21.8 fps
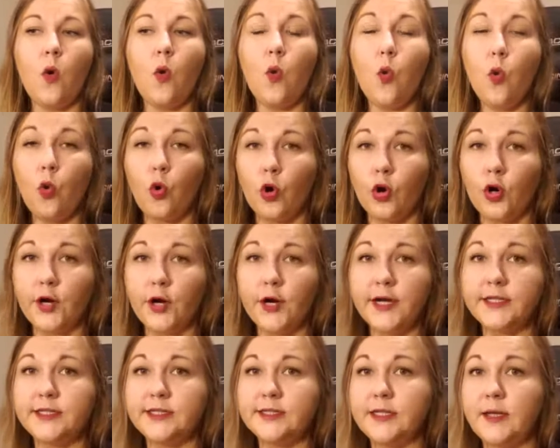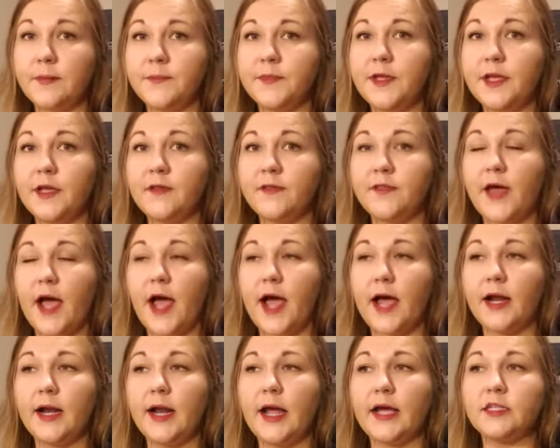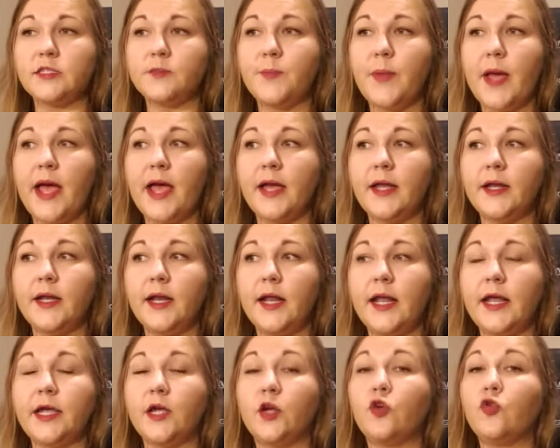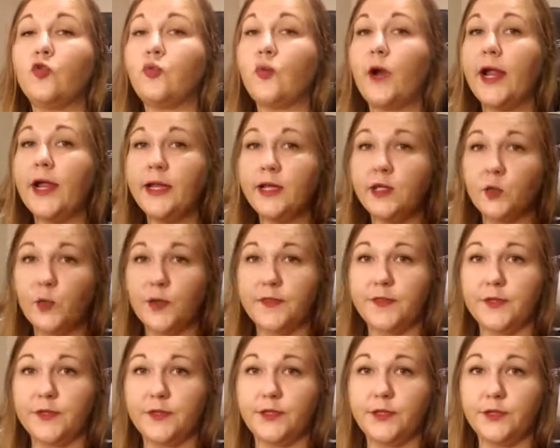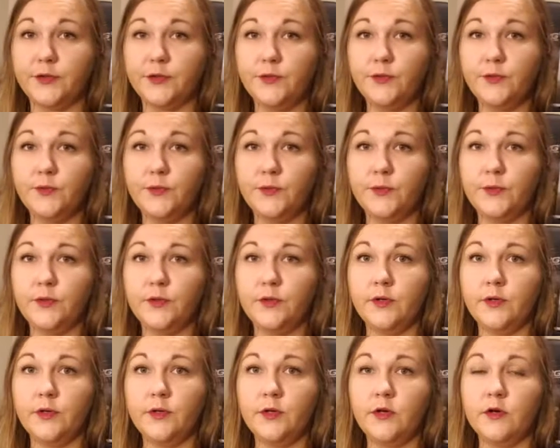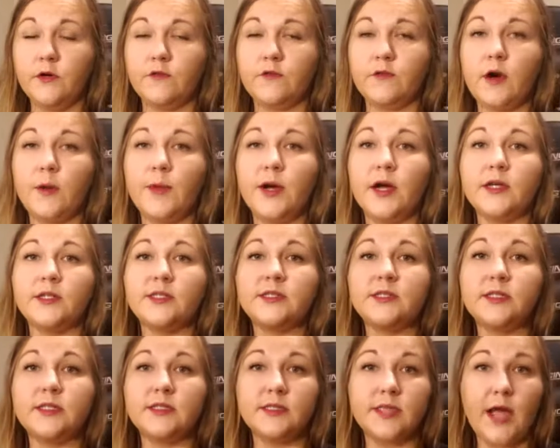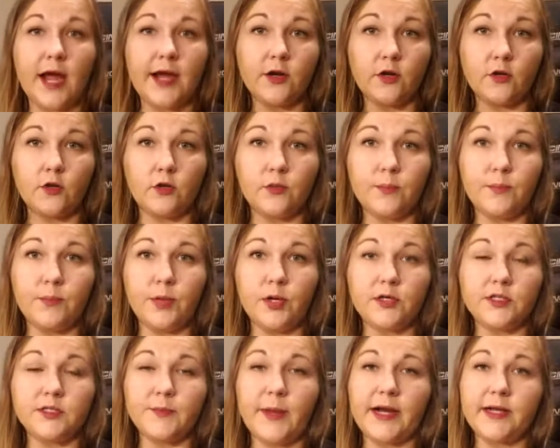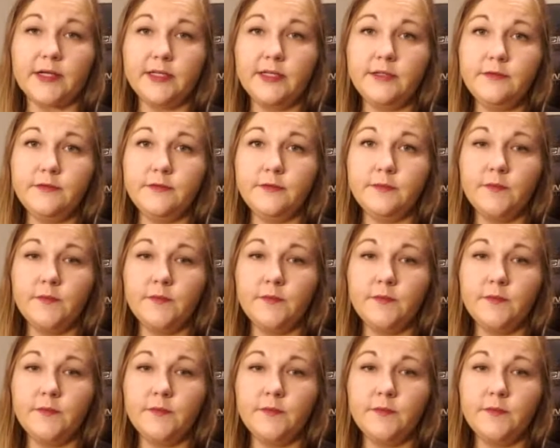or is something that has been ingrained within you from a societal perspective.